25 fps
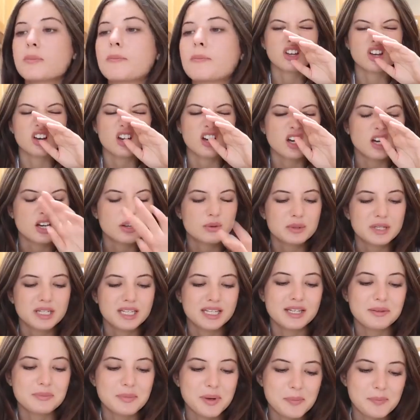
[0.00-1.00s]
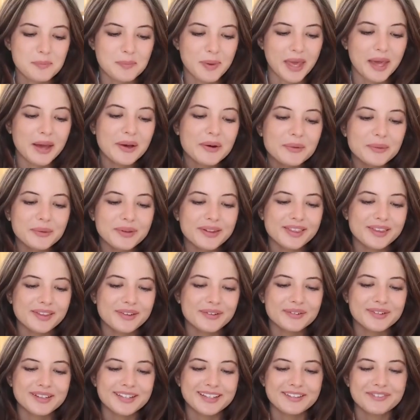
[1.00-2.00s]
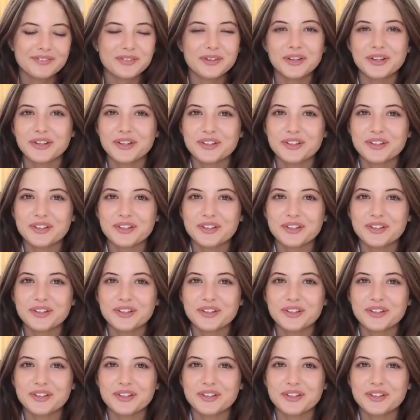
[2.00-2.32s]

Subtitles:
Thought I would eat my bagel with you and give you